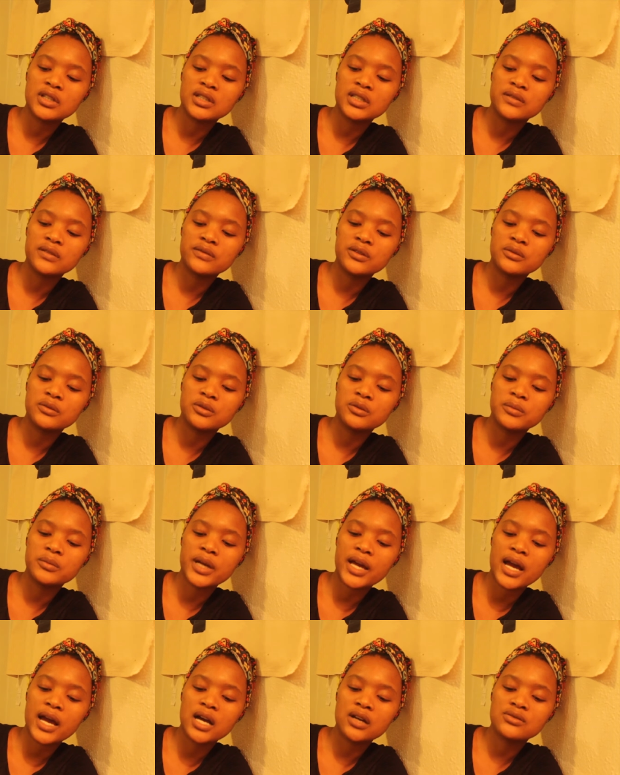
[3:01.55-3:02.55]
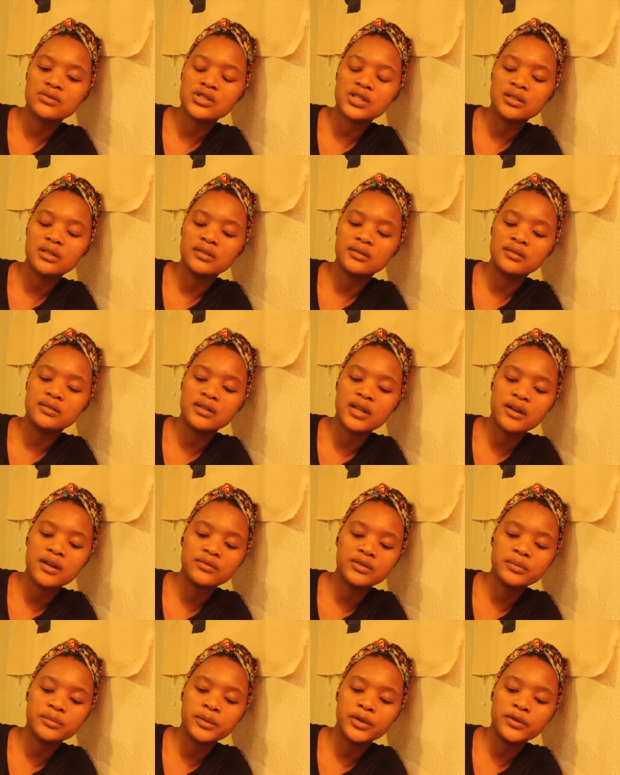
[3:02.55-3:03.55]
the living room couch and
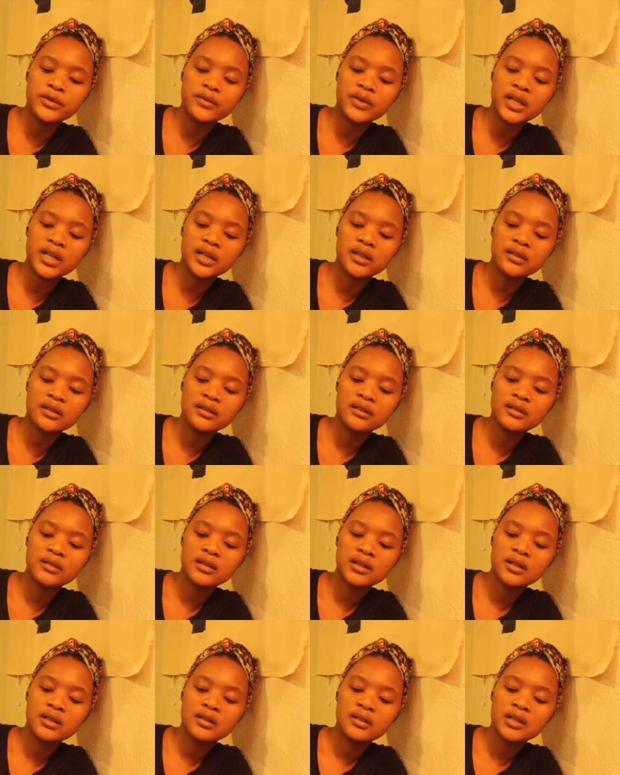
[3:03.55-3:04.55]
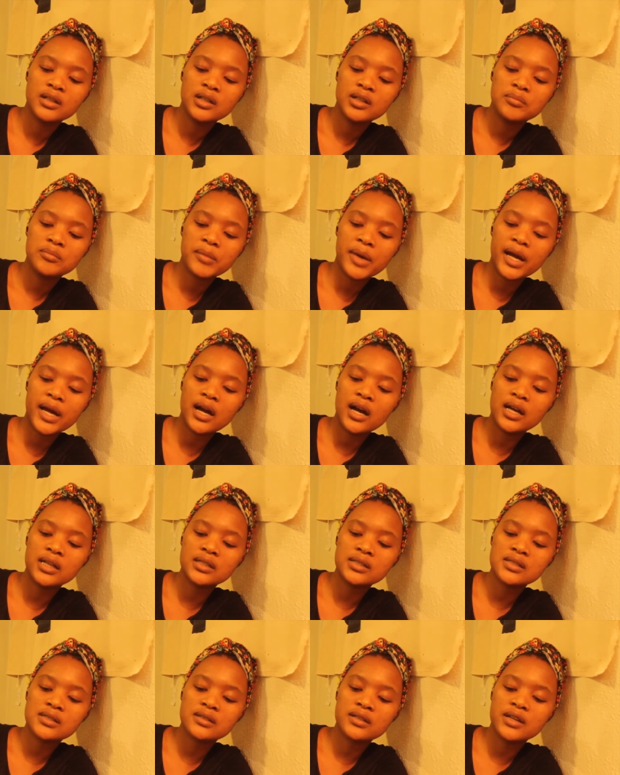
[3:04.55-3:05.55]
never moving. My
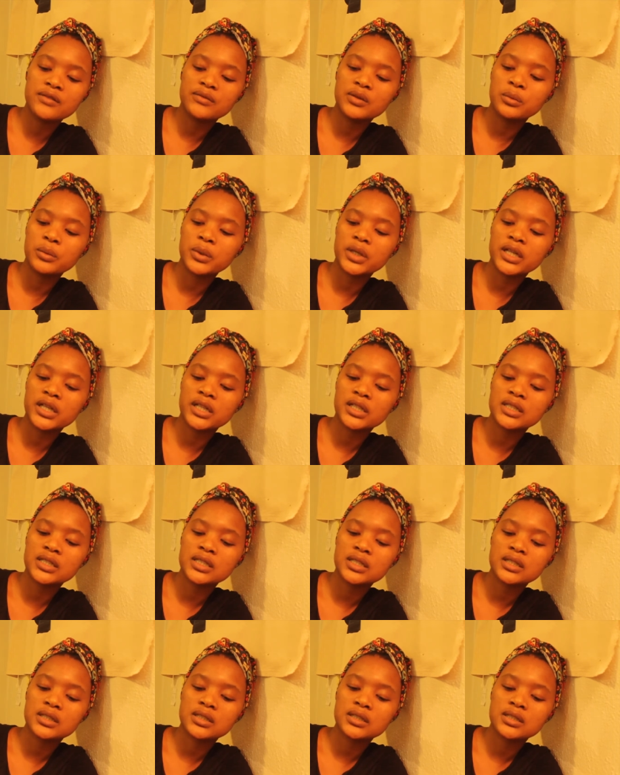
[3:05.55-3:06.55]
aunt never worked.